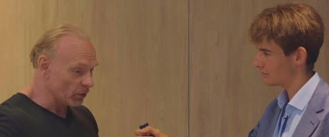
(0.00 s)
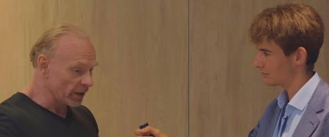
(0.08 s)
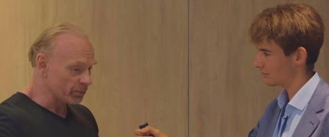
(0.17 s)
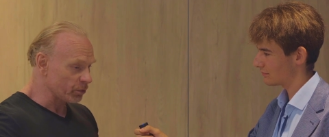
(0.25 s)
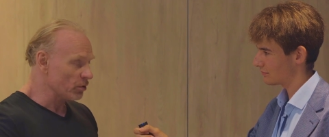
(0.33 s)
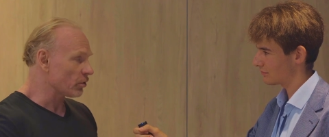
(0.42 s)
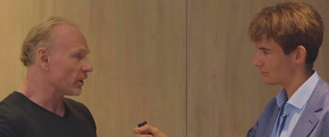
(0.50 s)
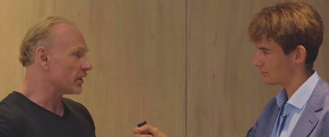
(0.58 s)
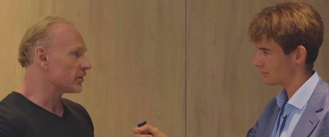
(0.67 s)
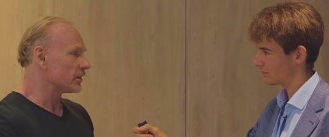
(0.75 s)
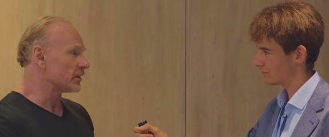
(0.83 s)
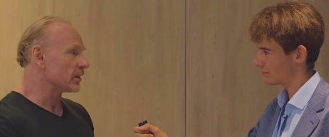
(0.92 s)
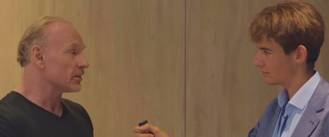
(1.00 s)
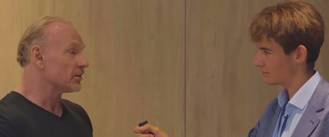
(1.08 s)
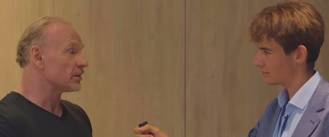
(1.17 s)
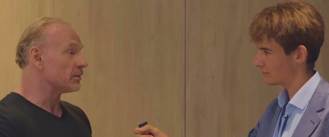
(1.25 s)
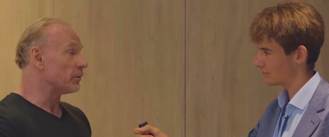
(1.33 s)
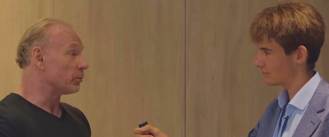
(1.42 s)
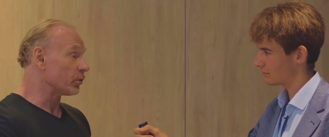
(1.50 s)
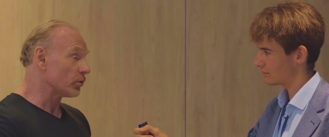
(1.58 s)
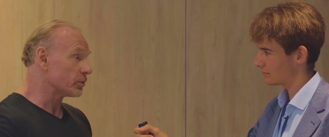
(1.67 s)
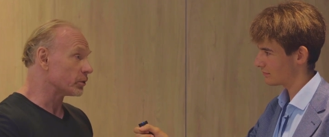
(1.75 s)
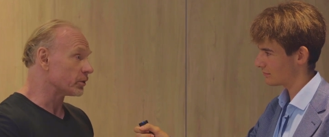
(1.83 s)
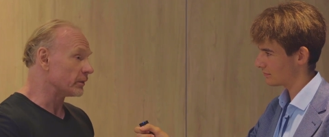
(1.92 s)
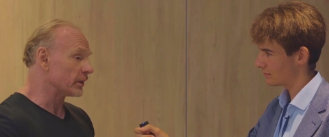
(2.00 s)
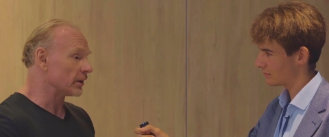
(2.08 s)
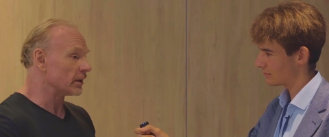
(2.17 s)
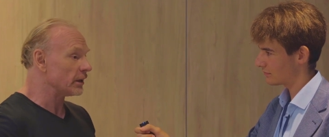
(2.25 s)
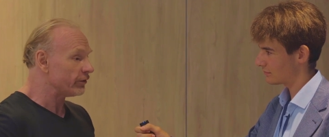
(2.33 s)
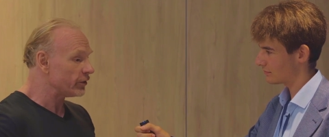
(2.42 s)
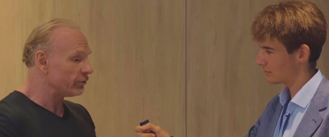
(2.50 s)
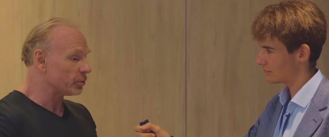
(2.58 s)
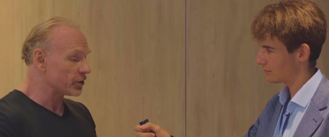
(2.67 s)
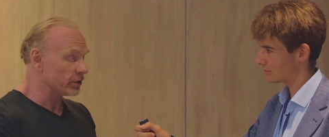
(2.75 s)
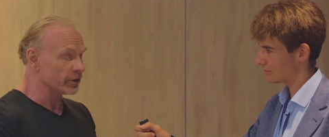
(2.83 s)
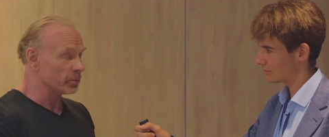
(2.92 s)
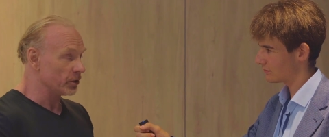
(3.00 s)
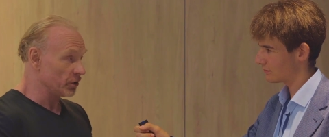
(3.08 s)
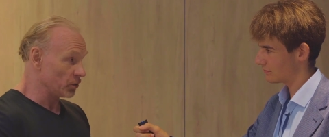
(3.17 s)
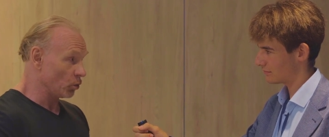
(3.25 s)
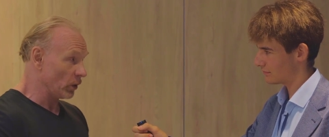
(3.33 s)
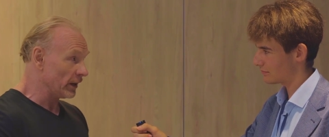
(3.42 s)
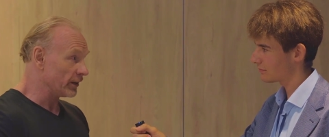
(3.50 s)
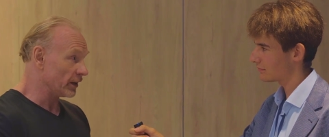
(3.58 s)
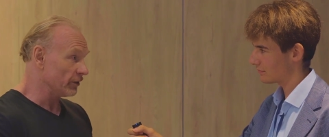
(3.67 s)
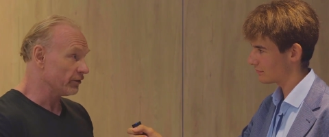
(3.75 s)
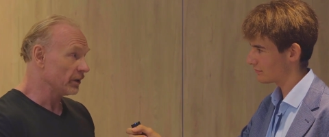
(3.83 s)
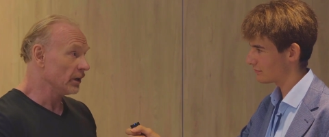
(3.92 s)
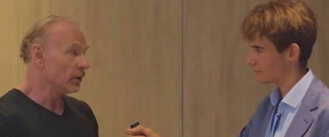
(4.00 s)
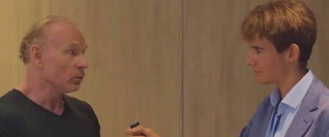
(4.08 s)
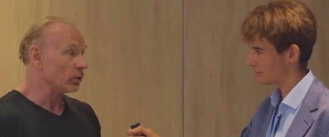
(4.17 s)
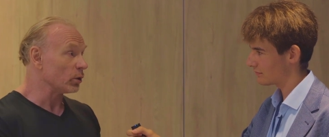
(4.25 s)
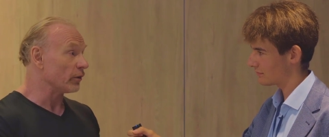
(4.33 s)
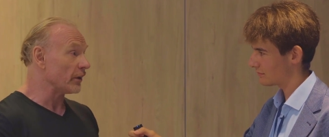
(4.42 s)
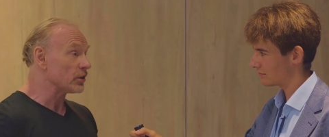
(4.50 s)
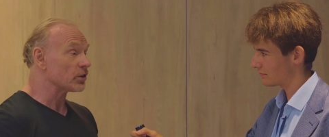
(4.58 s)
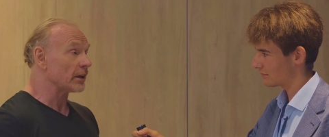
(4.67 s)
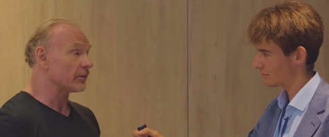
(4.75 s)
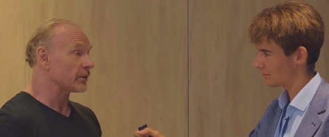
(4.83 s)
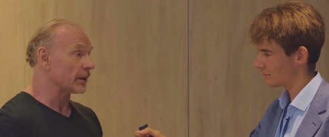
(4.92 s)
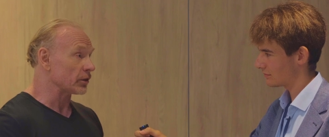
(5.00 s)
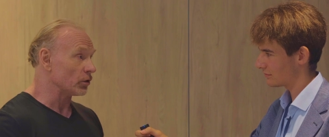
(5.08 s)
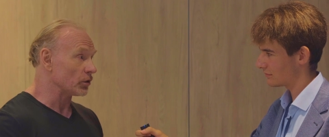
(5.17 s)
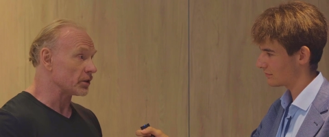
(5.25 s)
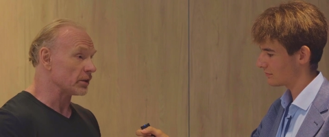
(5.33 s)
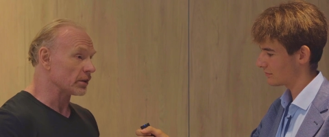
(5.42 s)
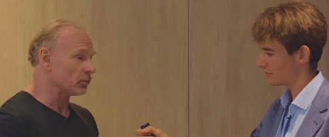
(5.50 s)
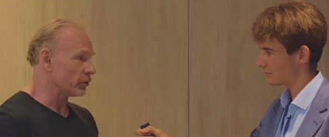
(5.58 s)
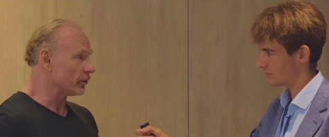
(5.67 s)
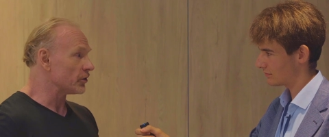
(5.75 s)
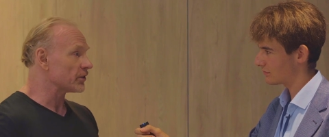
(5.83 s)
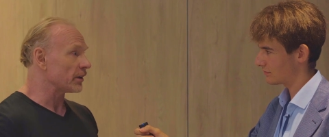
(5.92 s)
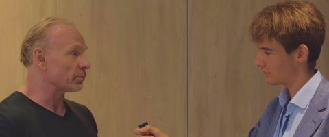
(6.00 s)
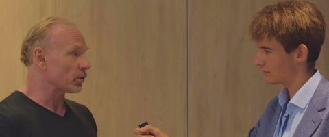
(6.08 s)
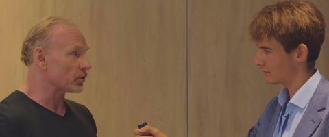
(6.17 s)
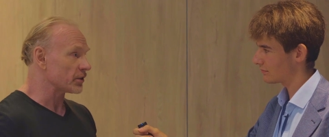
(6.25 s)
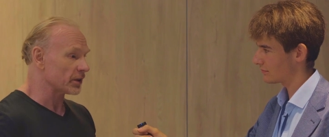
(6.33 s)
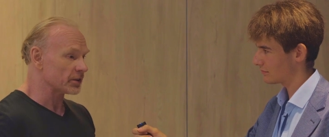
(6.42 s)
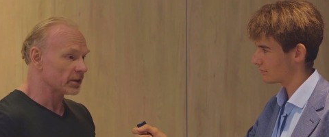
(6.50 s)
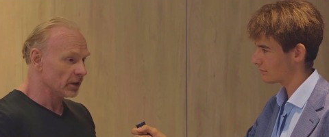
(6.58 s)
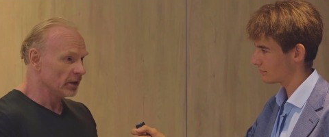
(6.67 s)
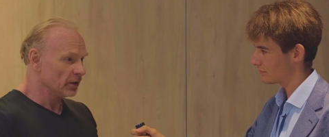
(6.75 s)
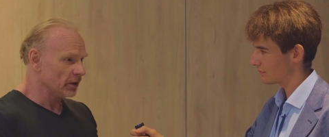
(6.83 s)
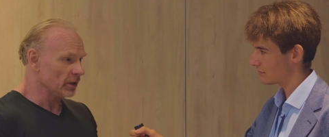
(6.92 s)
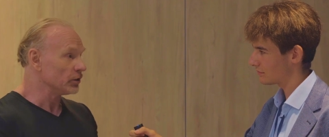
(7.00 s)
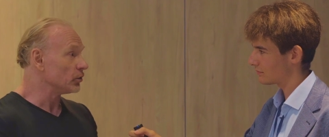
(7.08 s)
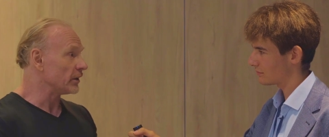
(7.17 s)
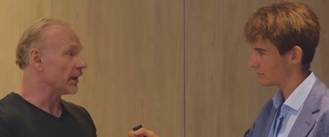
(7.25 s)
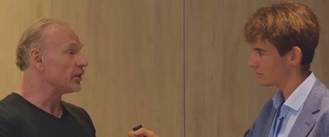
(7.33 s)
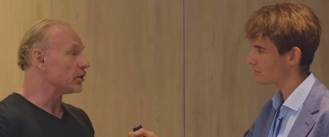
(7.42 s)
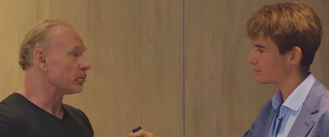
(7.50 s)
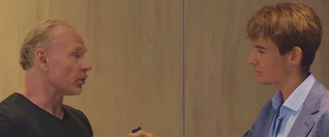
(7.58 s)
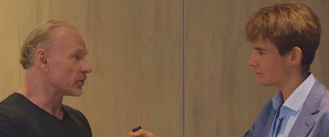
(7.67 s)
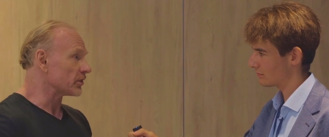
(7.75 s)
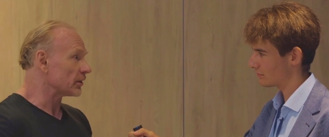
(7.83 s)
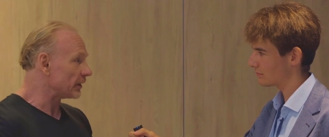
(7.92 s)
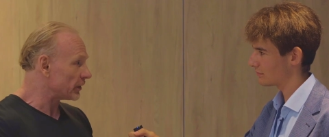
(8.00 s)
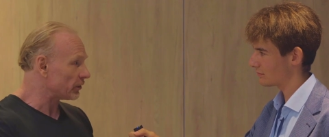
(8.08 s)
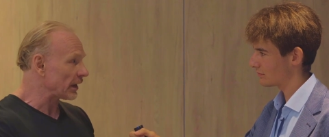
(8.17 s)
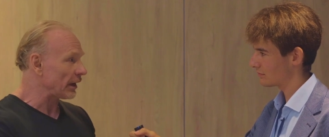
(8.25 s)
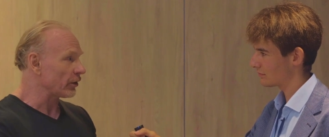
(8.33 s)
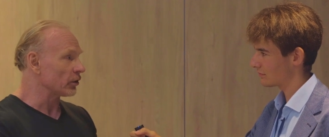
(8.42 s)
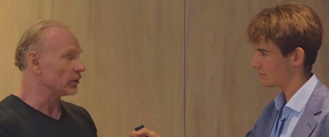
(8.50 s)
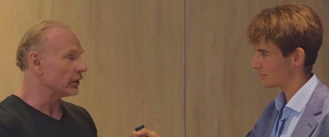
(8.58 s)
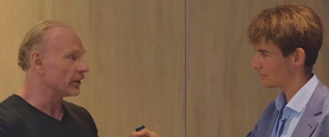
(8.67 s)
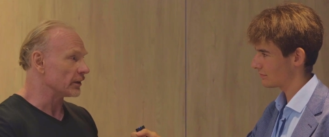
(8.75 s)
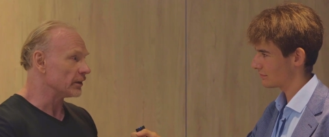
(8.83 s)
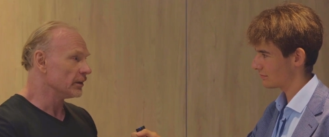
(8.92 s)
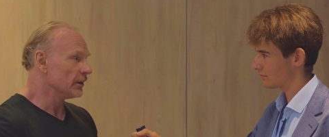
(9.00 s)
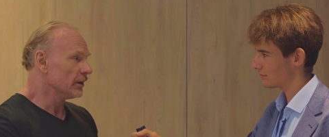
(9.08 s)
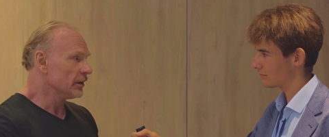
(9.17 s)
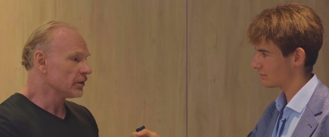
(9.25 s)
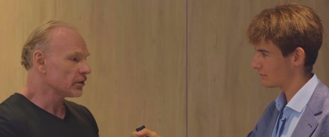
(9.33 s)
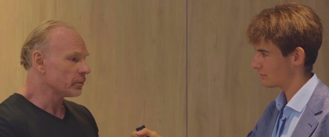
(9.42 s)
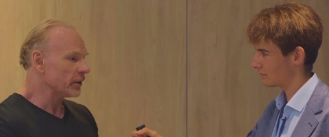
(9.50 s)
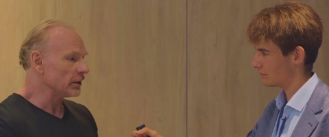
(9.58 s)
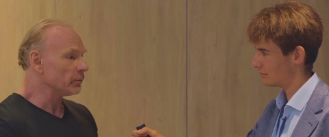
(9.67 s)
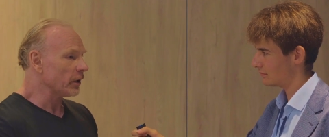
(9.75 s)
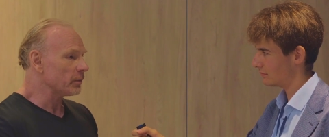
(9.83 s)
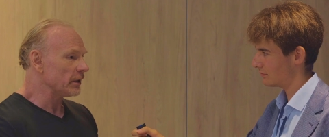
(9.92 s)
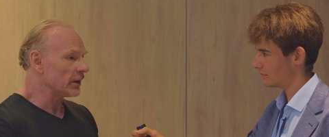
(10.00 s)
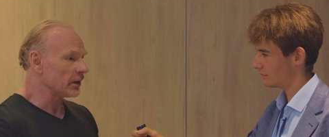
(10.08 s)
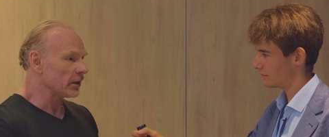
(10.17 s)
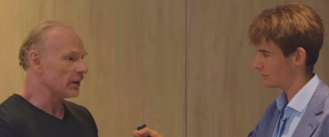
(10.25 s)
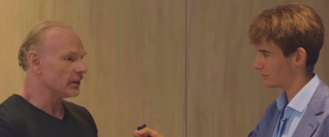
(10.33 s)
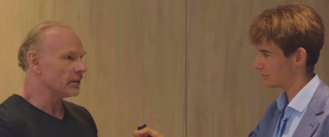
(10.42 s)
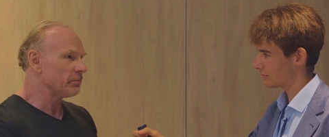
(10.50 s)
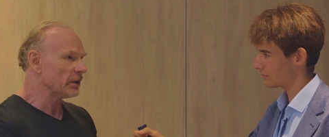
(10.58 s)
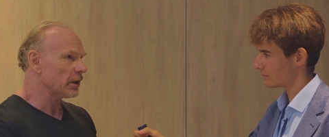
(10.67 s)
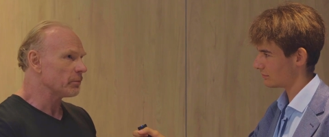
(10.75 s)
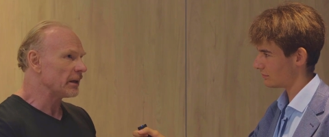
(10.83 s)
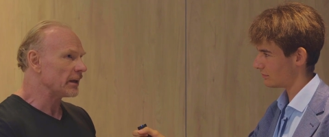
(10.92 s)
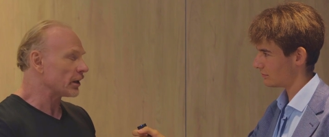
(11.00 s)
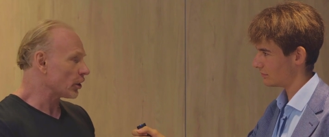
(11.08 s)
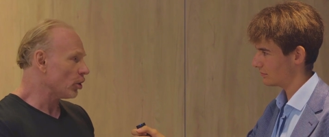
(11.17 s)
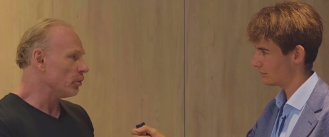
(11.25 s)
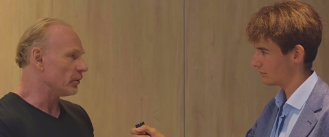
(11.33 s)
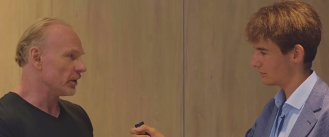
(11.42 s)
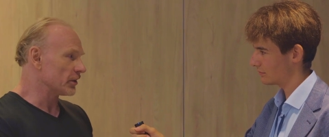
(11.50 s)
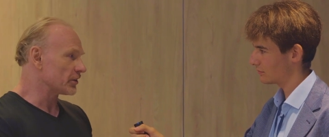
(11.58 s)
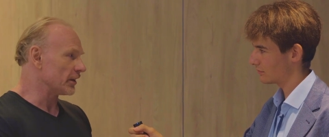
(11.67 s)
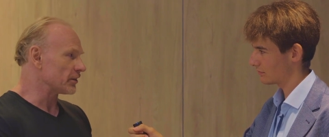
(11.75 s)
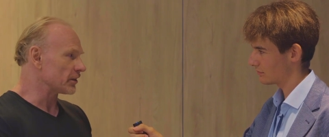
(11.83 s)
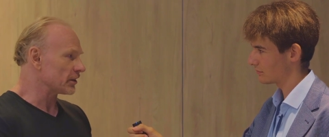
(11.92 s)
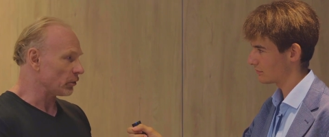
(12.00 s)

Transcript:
Speaker 1: all that progress, it doesn't seem implausible to me that if you preserve the person well enough, we will eventually have technology that can reverse that process, undo the aging process, and let you carry on living. So it'd be a bit, by being in a, a bit like being in a coma in a sense,